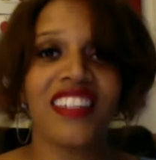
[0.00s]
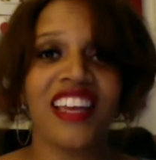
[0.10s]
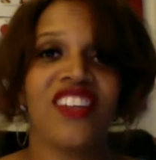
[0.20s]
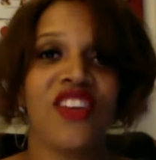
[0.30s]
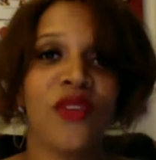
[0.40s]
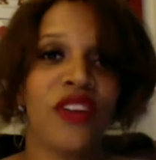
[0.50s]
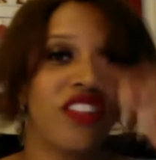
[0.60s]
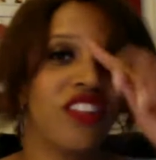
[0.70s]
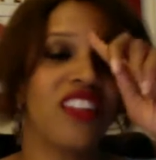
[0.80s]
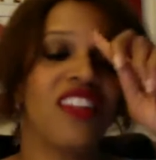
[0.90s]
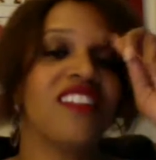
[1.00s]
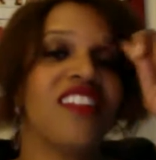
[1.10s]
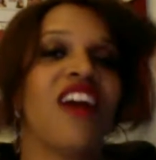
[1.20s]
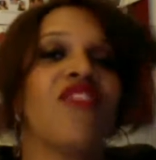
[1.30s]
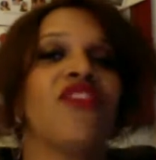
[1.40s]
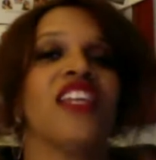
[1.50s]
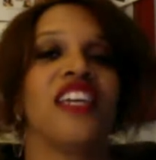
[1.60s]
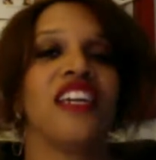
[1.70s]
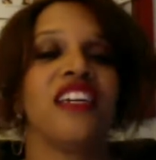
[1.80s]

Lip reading: And you know what? It's not really